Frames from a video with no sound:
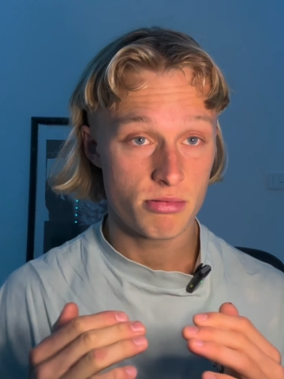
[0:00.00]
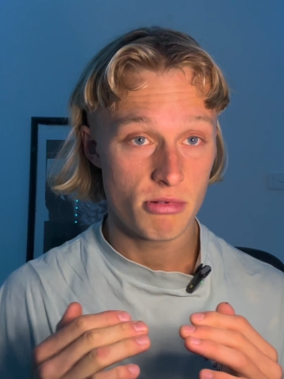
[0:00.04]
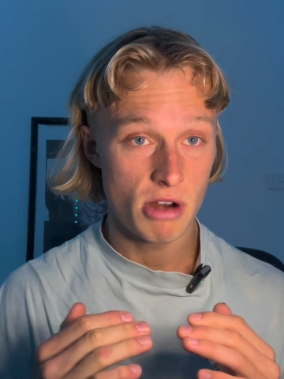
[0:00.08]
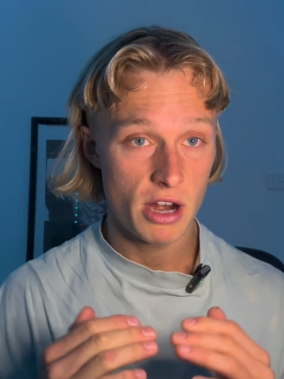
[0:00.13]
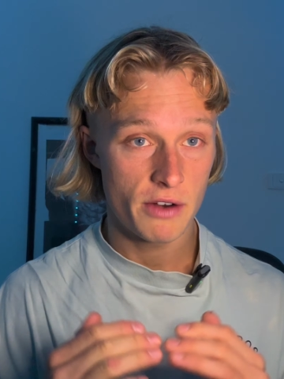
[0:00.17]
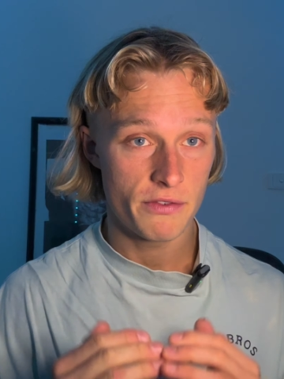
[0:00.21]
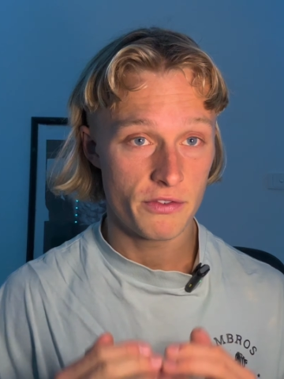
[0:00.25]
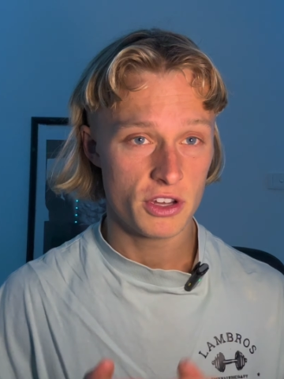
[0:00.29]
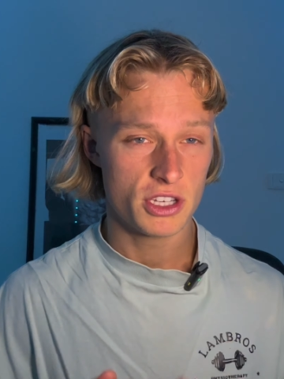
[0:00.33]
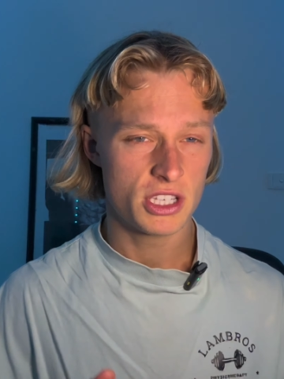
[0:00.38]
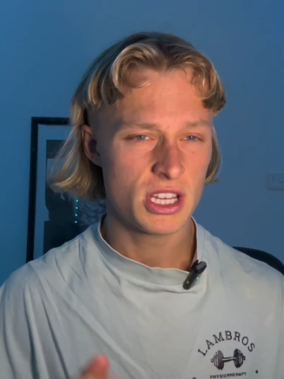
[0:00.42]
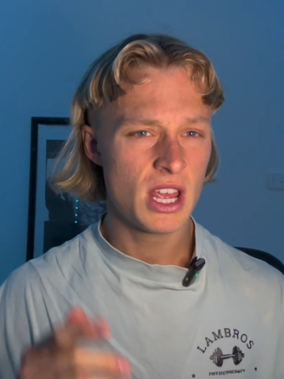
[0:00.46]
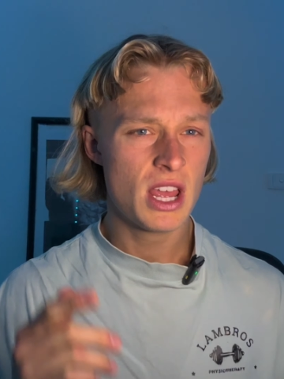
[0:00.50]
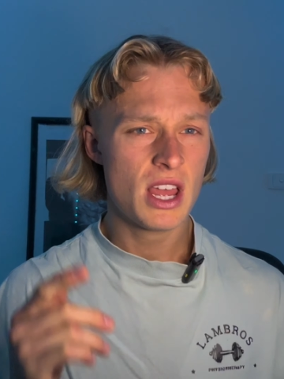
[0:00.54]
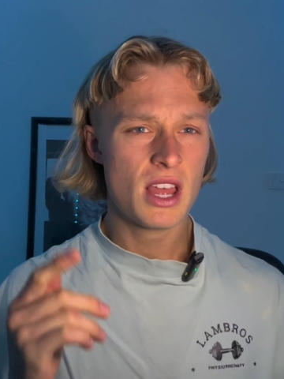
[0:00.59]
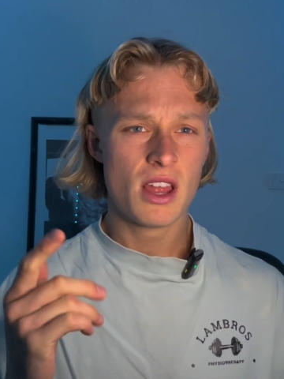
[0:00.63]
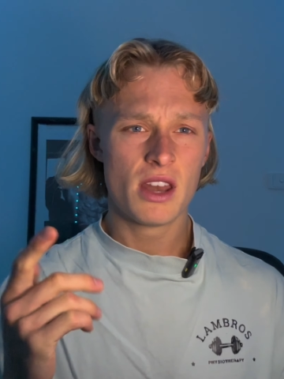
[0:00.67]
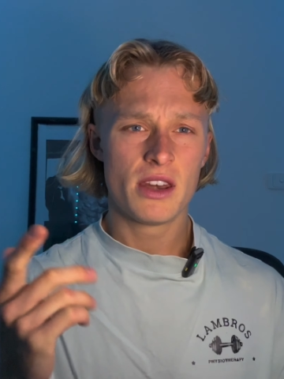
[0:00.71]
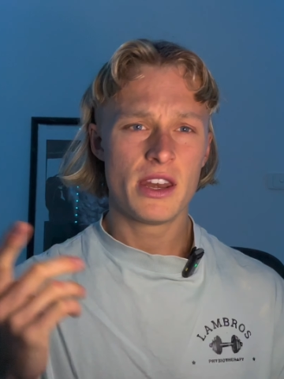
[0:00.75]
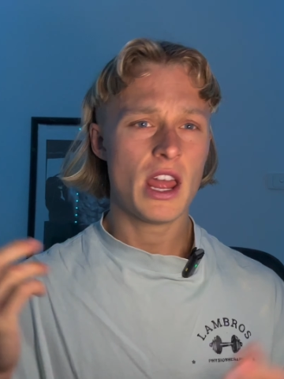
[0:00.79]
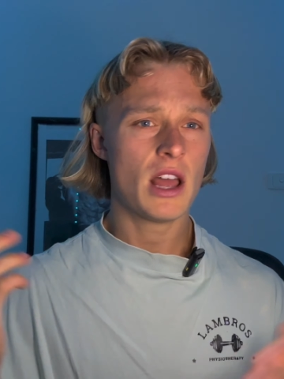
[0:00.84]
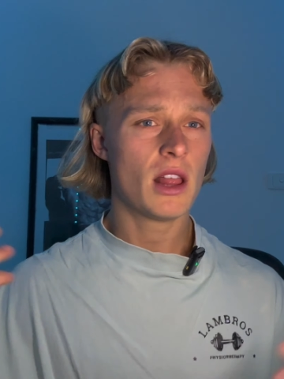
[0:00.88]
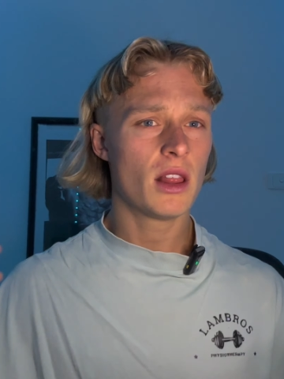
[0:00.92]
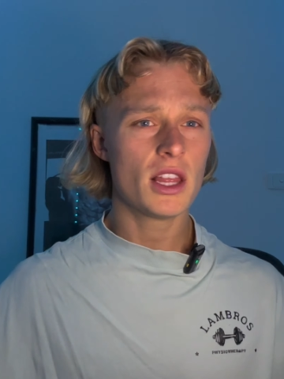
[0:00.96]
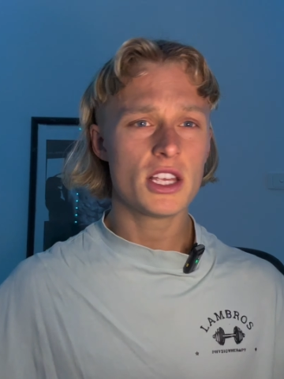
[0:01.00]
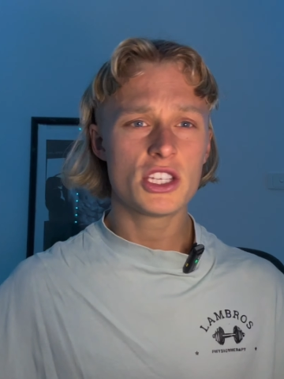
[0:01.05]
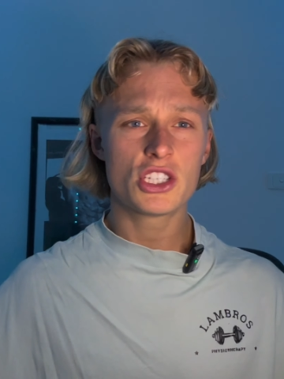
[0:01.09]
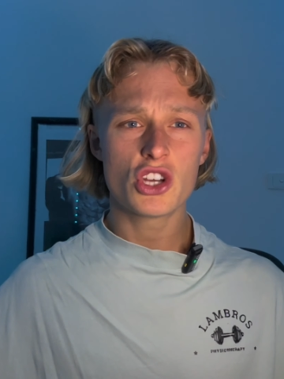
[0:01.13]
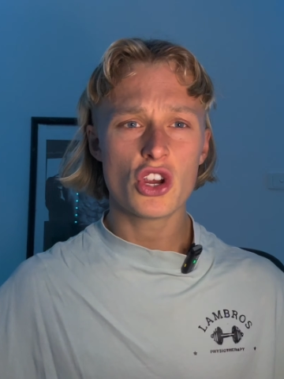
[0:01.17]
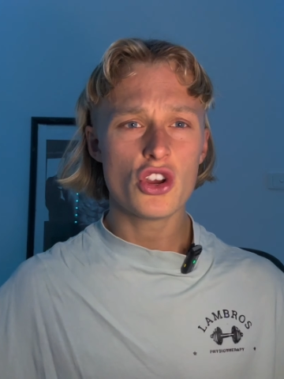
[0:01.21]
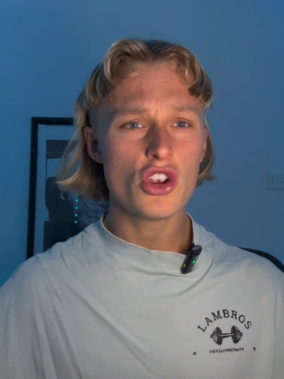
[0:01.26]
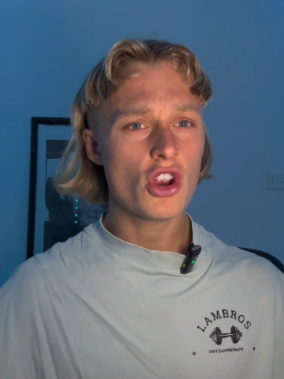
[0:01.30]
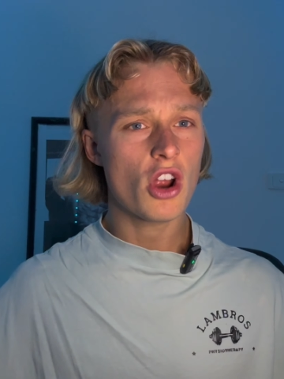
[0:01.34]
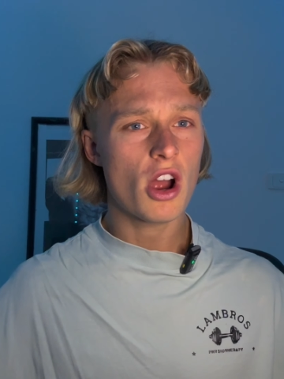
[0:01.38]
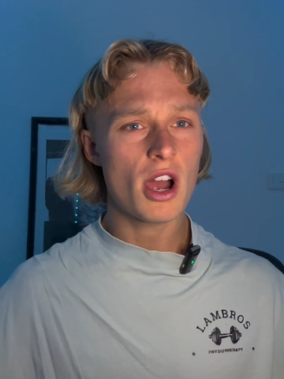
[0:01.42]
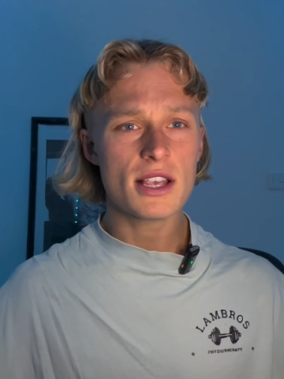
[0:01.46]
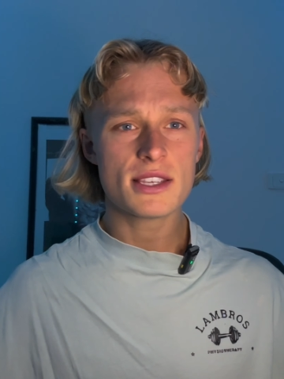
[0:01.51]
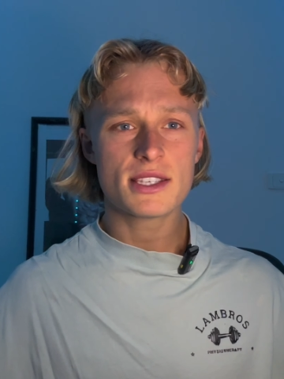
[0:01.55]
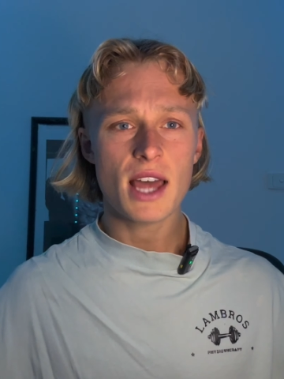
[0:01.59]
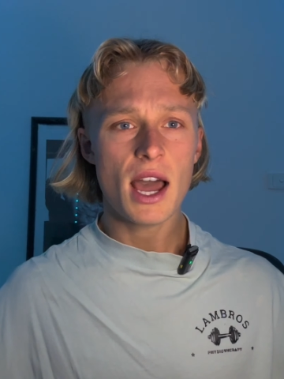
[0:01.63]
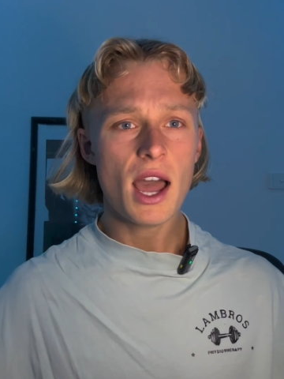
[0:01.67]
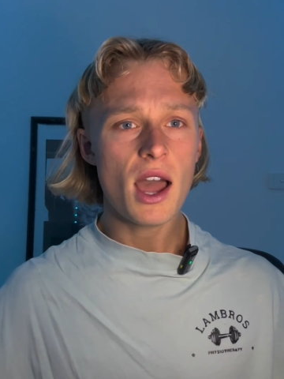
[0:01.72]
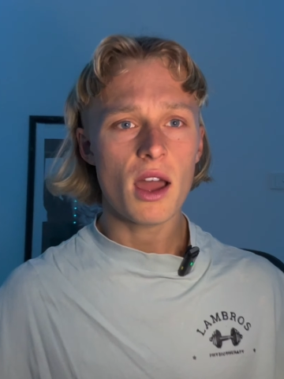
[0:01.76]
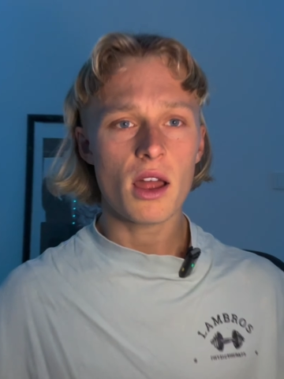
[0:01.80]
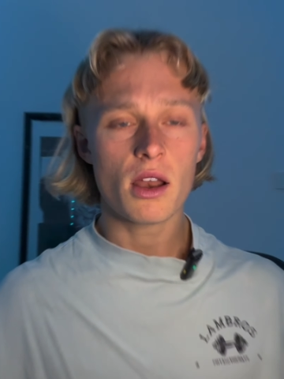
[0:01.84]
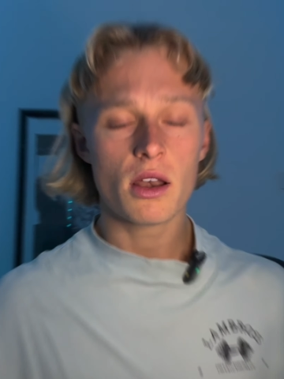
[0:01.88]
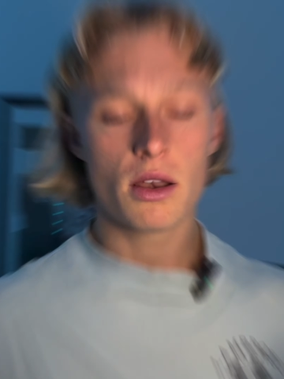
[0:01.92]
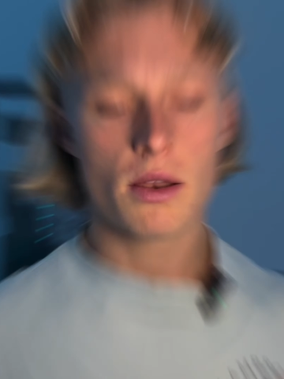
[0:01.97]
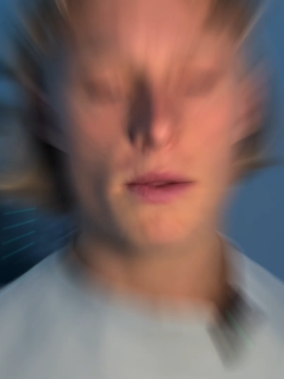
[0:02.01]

breakfast. Now let's show you guys that.